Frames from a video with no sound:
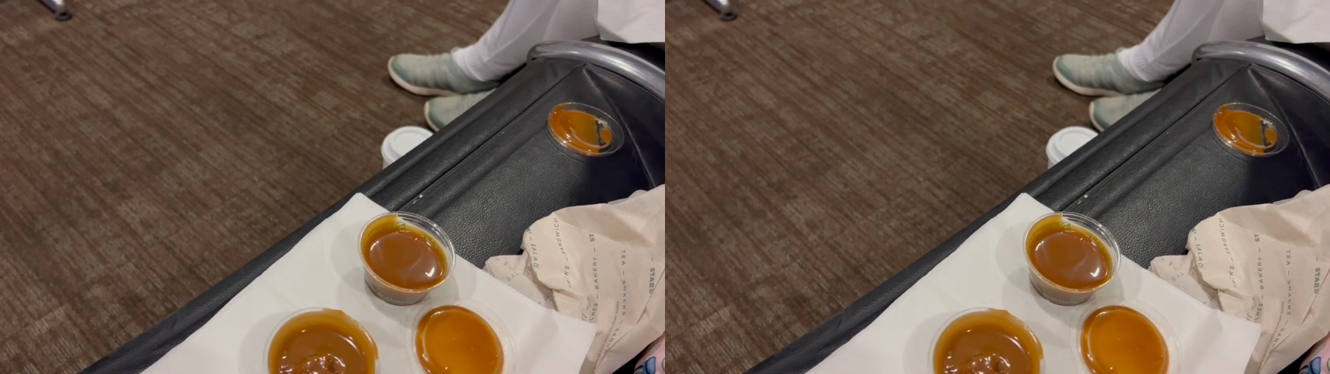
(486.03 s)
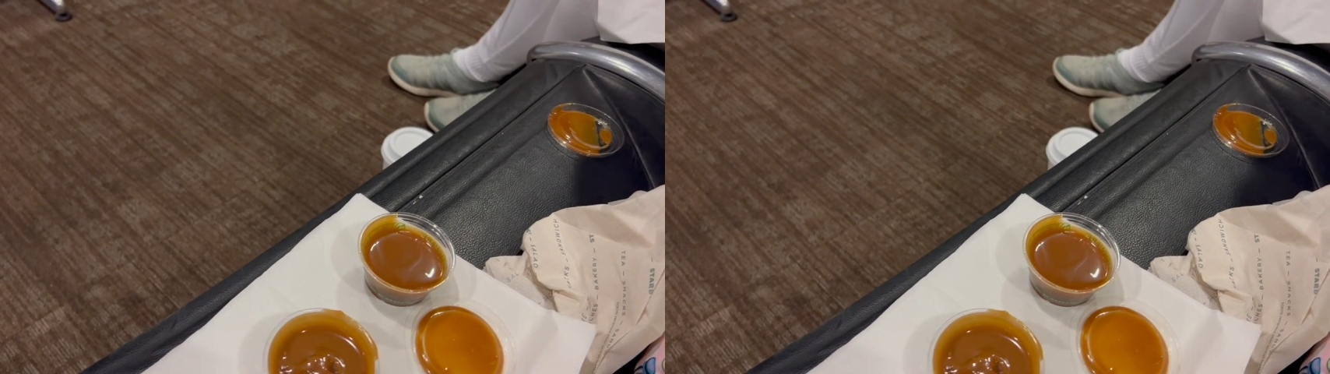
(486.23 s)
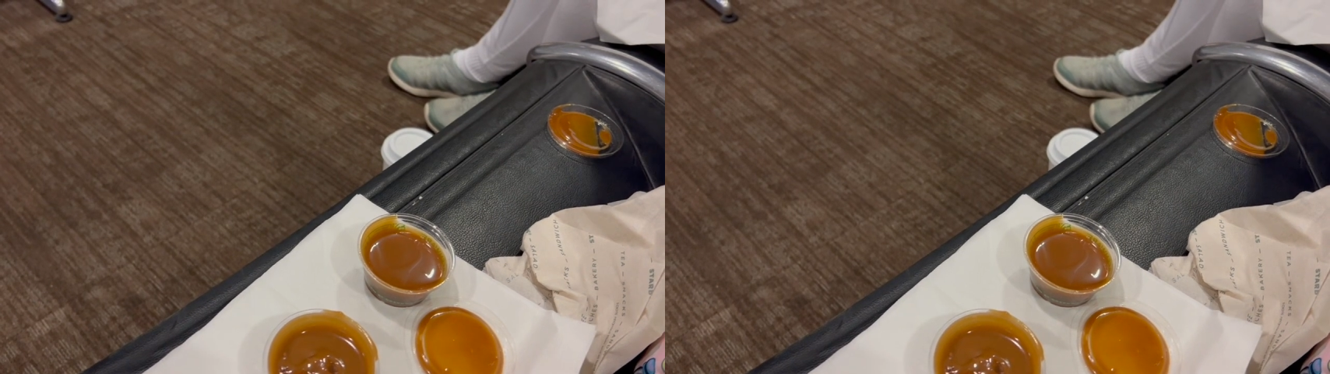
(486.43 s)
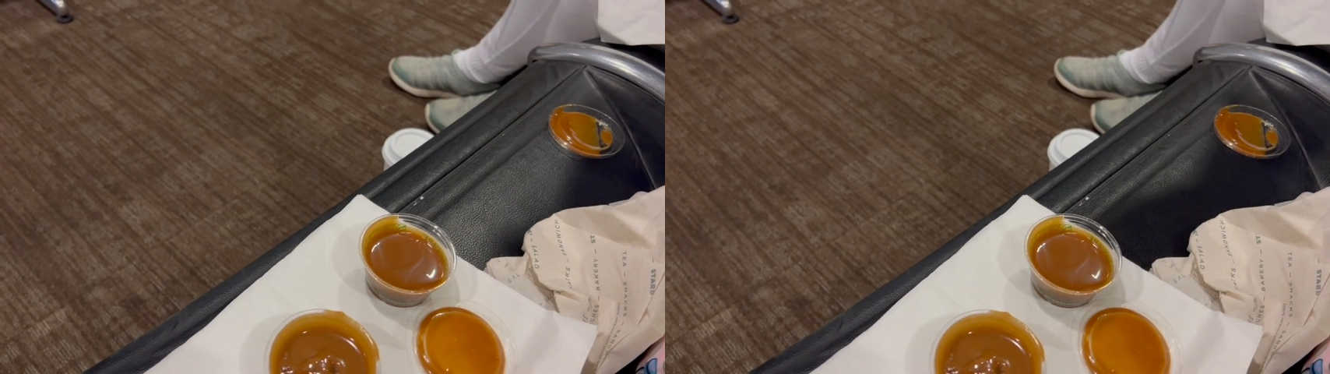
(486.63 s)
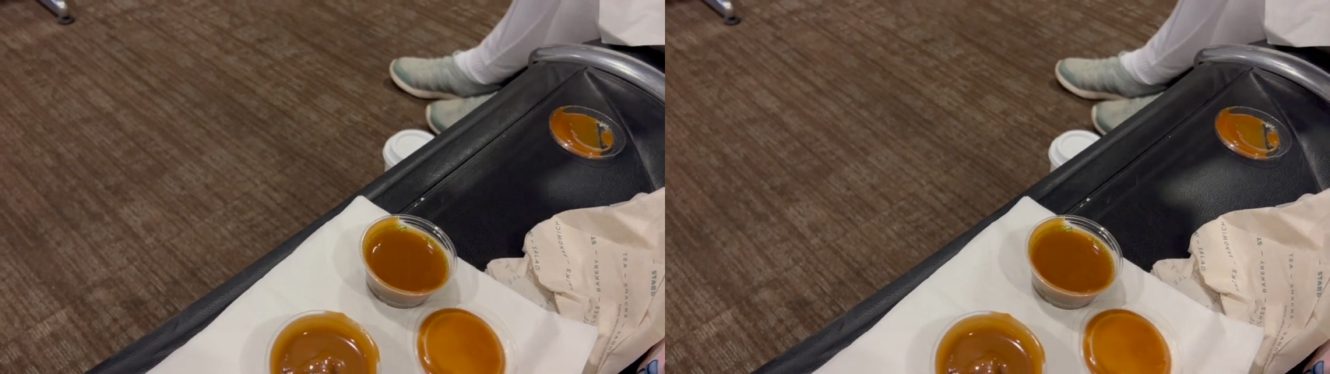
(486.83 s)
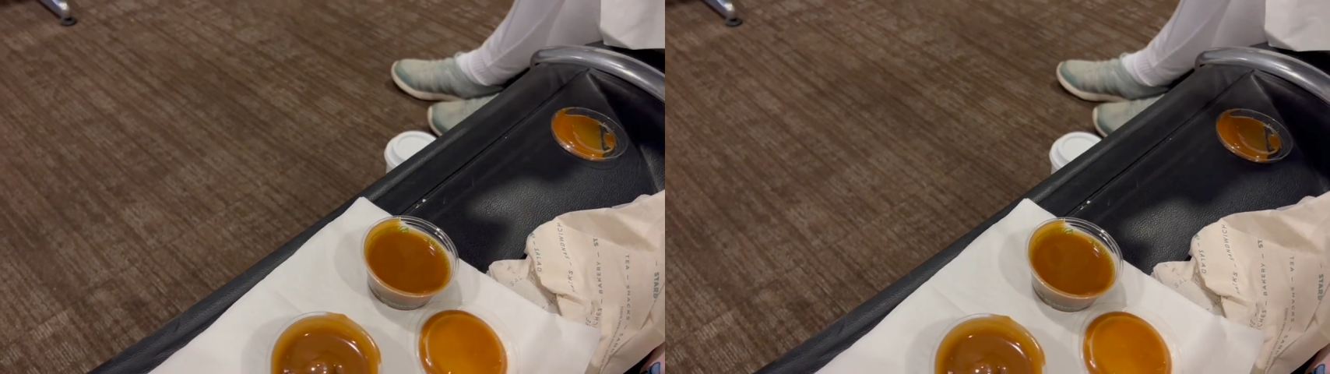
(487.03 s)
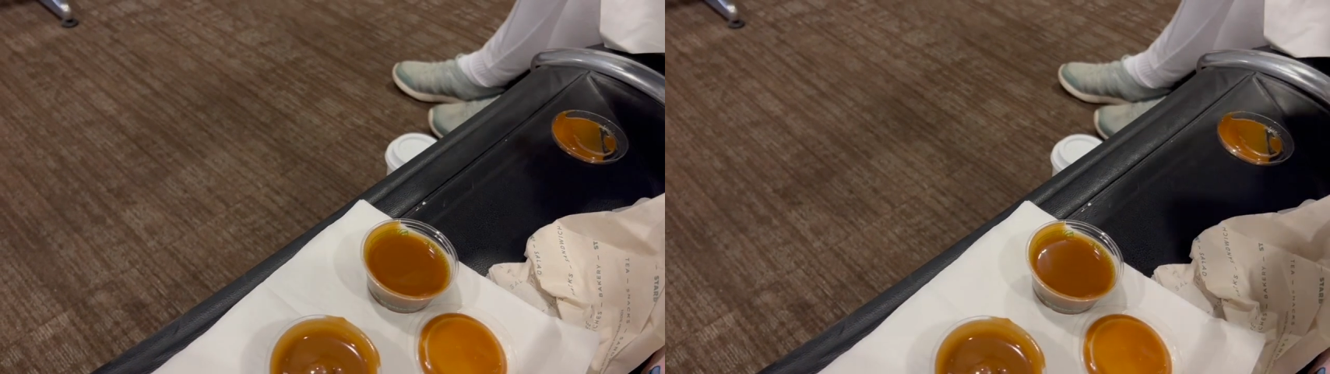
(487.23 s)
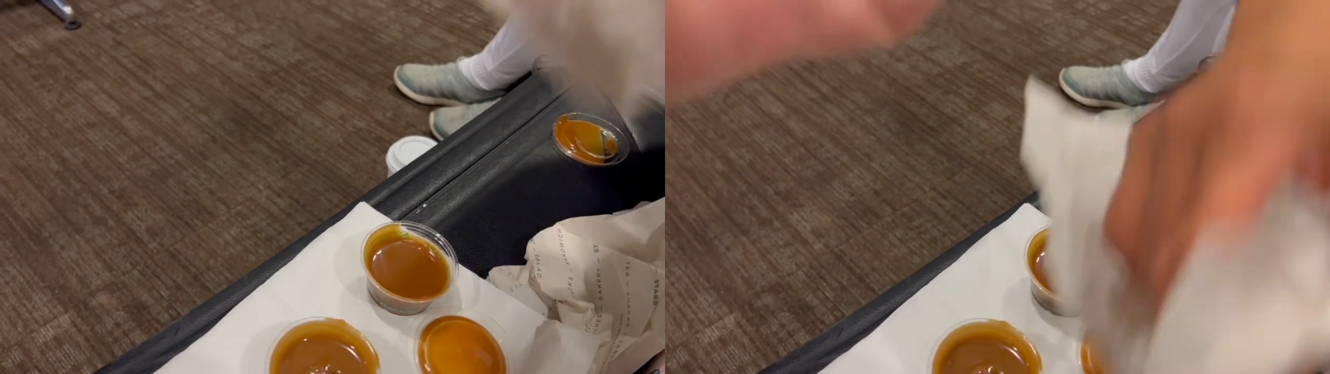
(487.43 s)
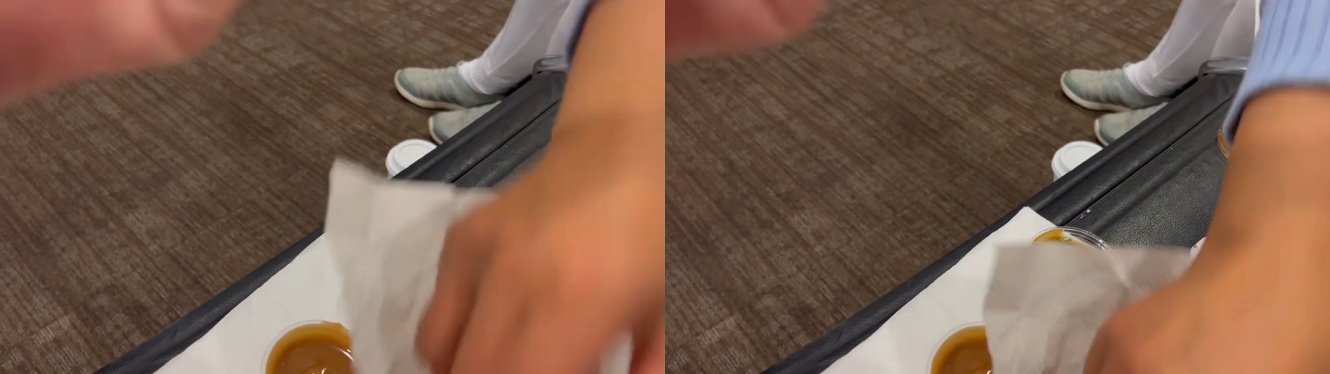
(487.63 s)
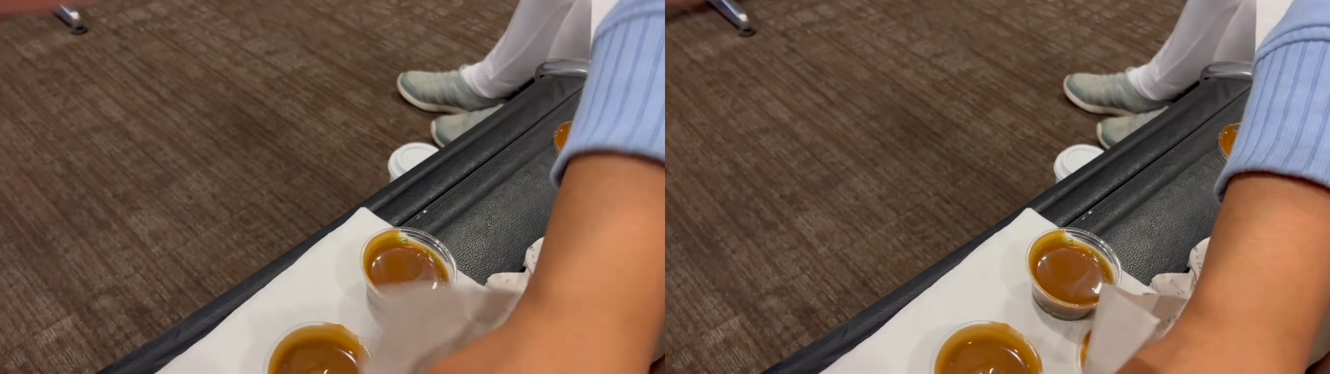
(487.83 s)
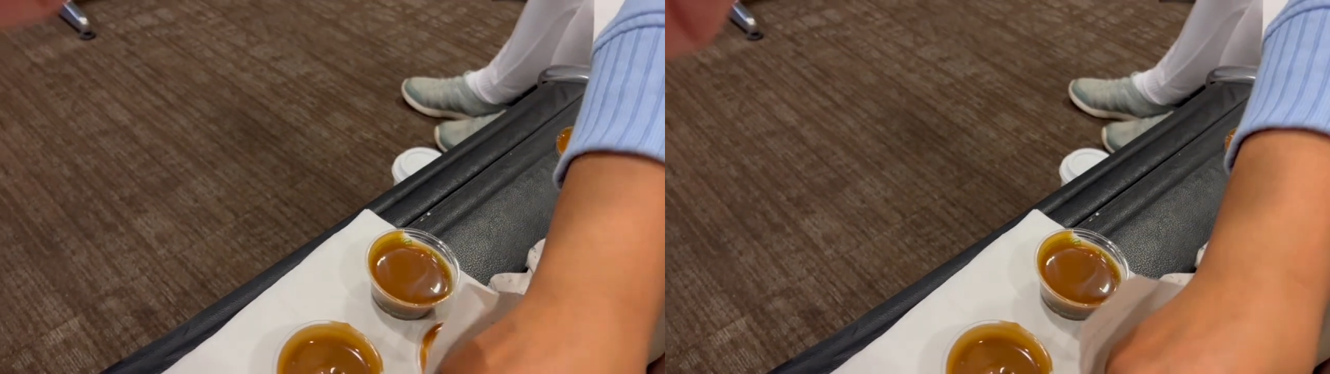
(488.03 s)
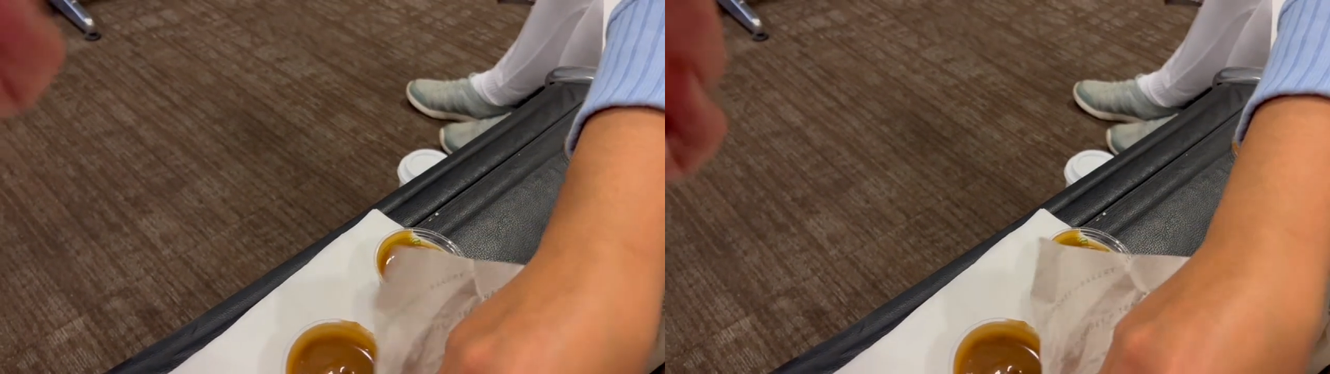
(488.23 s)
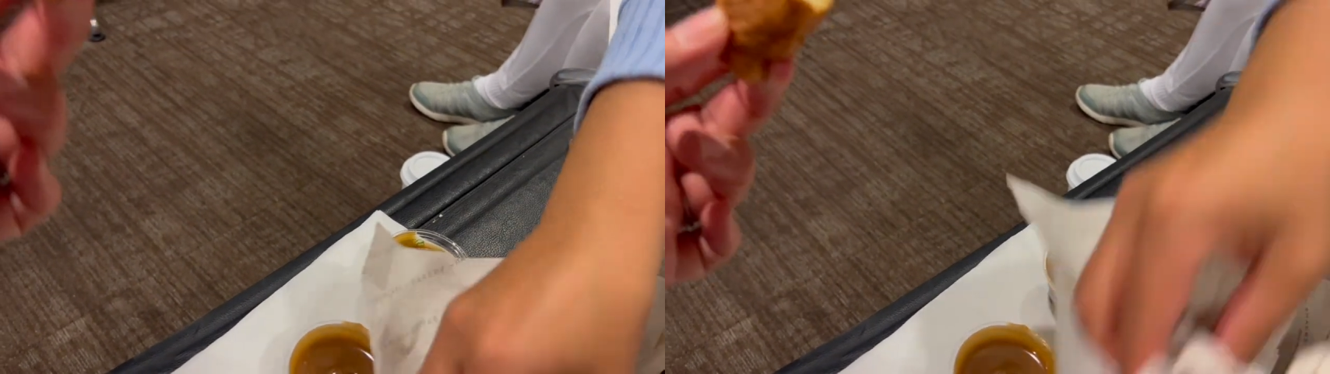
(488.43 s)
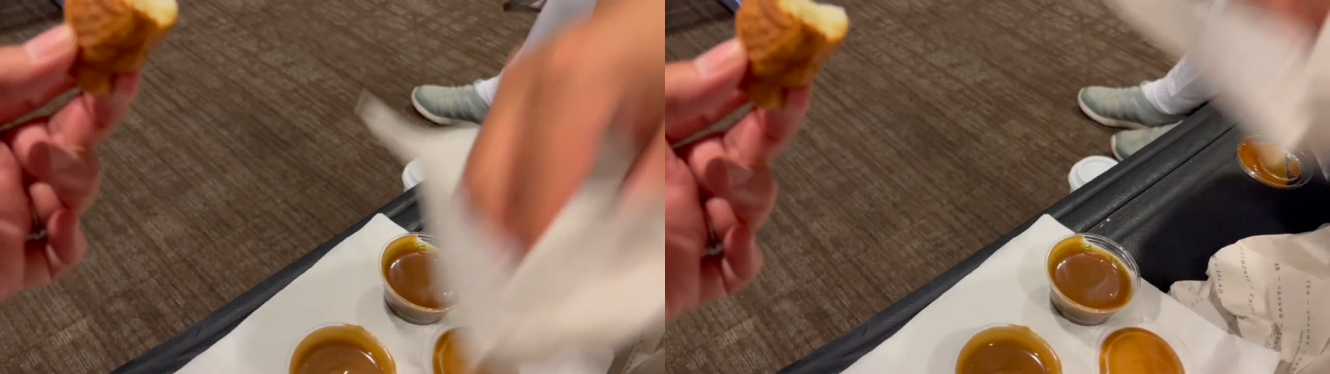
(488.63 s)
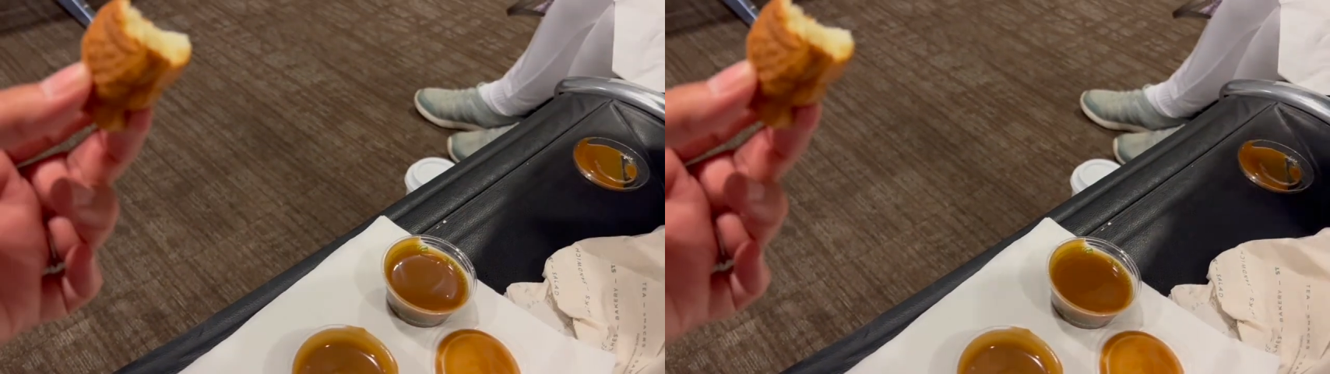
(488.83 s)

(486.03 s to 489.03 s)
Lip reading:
(no speaker visible)